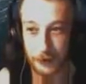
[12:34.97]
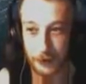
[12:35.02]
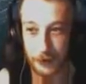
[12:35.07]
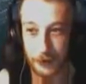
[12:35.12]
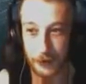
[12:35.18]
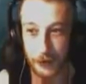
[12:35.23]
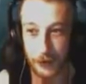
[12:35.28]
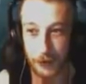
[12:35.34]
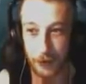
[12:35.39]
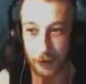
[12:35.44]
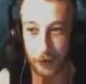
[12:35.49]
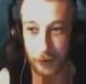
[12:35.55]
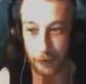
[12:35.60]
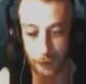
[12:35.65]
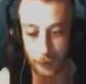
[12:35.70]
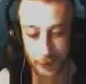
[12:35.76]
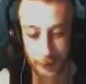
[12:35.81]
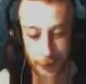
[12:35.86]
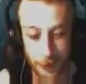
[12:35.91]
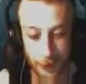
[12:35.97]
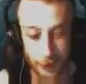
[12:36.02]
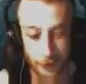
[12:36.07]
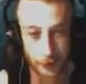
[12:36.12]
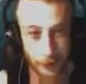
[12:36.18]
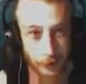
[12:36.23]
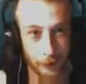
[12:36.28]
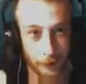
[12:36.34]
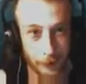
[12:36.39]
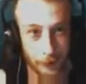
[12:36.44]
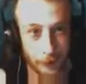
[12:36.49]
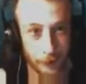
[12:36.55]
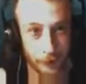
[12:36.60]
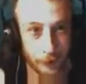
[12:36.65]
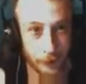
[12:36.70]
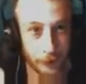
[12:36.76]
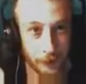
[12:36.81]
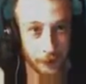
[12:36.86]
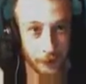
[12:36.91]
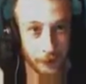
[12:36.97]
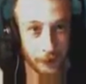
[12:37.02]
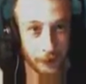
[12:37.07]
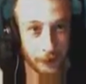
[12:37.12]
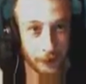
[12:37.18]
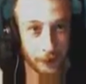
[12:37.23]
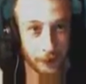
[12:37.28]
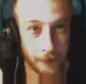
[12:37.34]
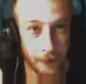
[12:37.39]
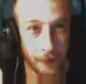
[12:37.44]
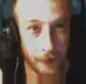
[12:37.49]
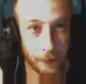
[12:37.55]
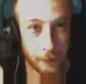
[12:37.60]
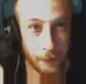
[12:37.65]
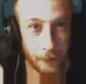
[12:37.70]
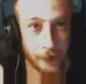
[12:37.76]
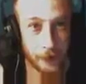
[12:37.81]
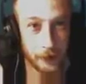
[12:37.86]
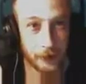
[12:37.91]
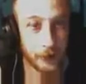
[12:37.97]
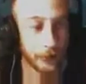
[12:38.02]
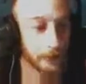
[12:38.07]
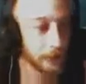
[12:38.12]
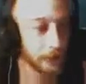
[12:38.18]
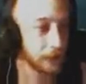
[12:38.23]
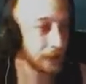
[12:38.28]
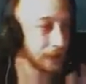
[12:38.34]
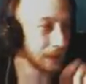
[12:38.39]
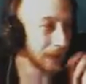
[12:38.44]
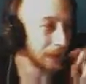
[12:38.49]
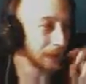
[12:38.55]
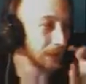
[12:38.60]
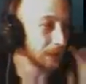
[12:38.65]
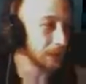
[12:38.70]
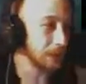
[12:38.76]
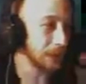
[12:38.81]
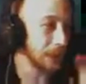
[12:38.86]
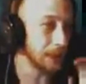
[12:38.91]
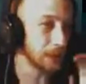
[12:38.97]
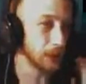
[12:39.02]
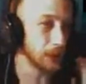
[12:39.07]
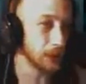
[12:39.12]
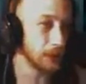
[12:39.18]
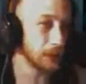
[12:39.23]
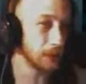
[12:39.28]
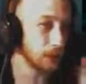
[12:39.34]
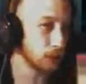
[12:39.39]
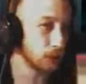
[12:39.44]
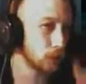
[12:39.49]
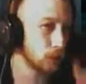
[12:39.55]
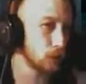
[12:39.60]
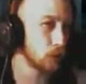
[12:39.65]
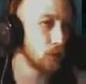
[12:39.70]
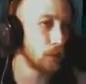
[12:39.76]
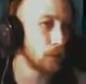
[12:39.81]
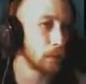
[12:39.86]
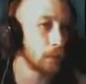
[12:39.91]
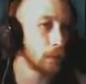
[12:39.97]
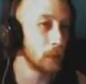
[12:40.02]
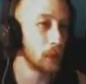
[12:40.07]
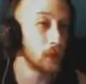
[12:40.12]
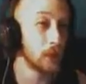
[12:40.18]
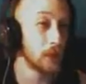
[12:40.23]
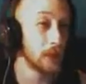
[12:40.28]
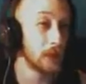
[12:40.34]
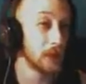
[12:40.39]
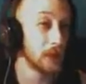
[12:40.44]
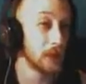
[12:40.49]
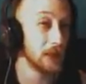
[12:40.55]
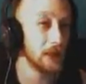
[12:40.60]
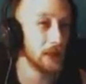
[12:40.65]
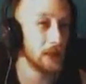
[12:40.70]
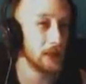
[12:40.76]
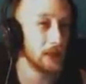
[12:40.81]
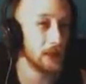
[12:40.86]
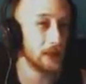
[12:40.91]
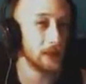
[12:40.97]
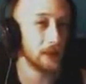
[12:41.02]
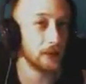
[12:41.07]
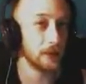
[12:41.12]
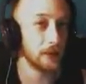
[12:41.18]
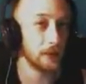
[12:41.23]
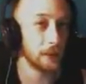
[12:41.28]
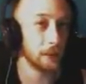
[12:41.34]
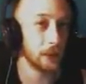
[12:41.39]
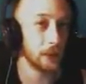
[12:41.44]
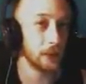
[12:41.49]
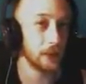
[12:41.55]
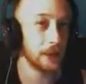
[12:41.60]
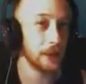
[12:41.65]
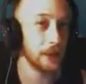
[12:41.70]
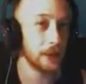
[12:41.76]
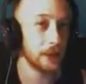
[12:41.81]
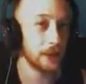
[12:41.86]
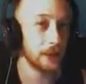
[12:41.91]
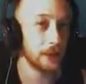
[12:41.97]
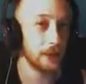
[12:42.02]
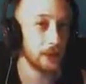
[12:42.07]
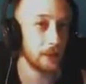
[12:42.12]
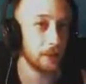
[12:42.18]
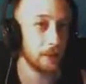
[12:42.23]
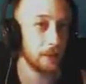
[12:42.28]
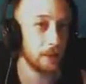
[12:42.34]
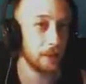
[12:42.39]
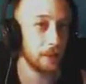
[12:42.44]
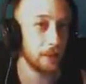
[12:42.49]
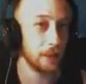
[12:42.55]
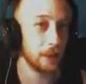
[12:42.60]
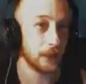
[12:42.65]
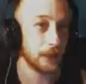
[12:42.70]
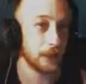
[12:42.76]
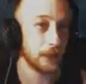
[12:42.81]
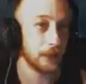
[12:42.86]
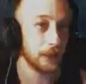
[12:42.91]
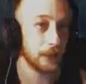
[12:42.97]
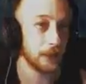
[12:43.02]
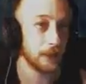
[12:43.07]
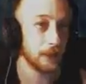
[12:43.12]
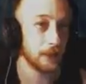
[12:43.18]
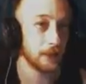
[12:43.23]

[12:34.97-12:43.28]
Alright, player. NPC. Is that stat sheet super blurry to you guys? You probably can't see what I'm filling in there.